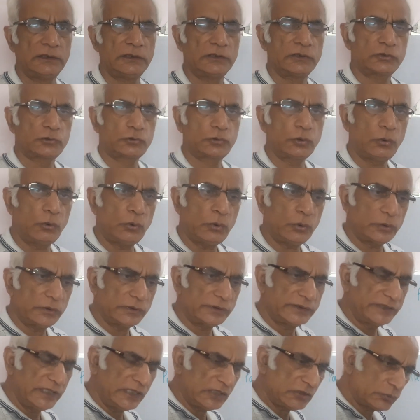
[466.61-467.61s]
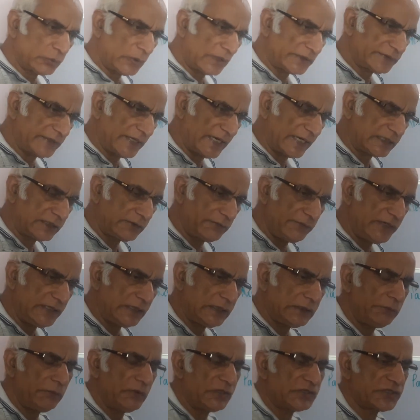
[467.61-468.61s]
So this was an
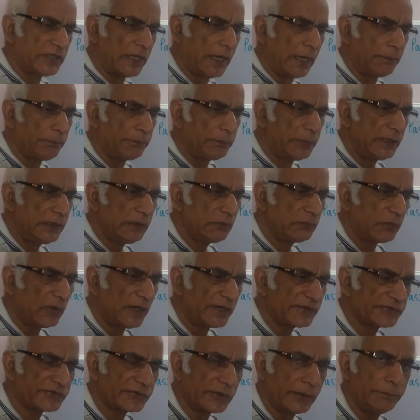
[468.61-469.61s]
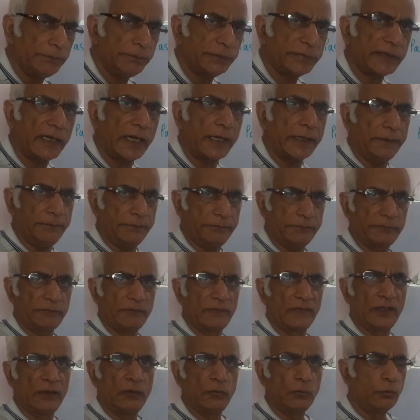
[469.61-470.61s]
activity which happened for some time.
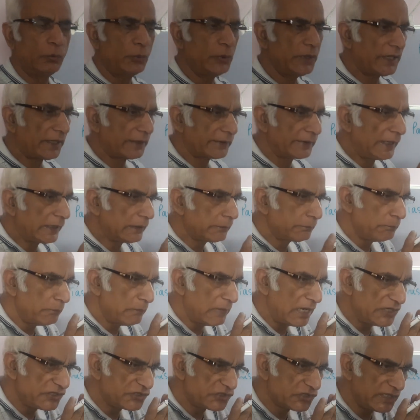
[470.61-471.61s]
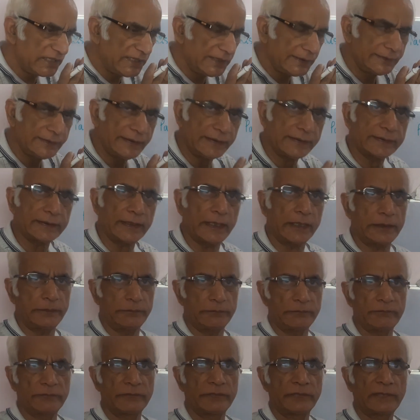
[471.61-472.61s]
We are not mentioning the time.
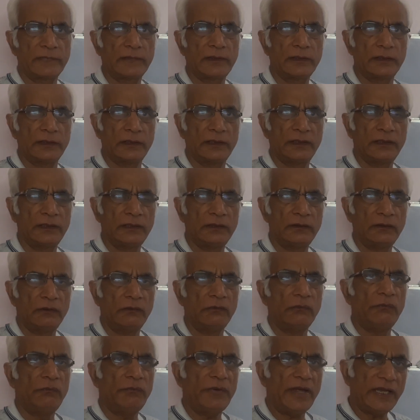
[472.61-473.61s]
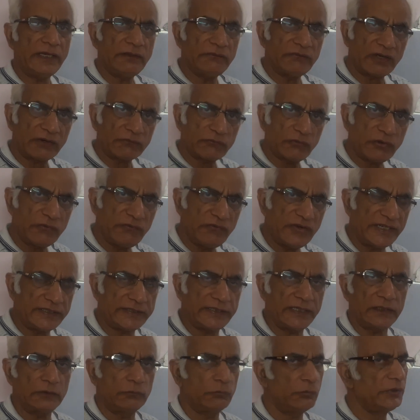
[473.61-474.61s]
When were we
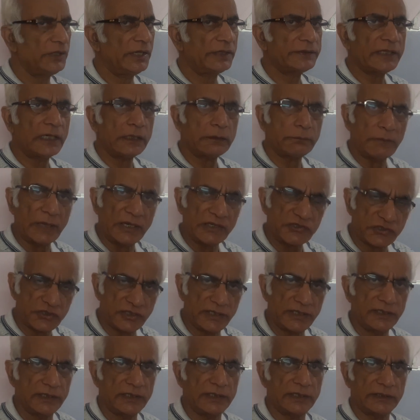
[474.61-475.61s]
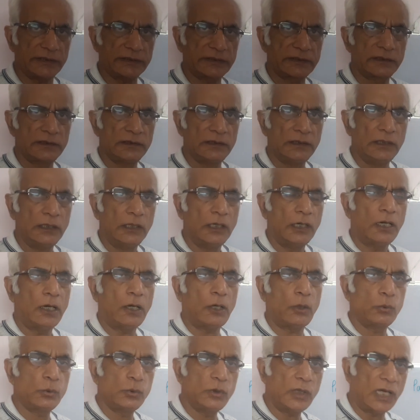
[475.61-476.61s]
waiting? We are not mentioning it.
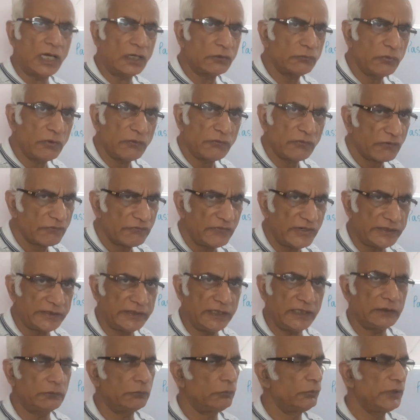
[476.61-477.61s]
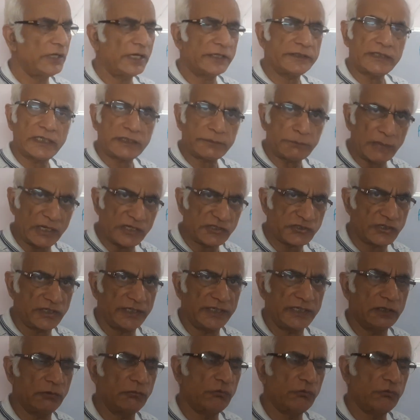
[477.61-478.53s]
How long we were waiting? We are not mentioning it.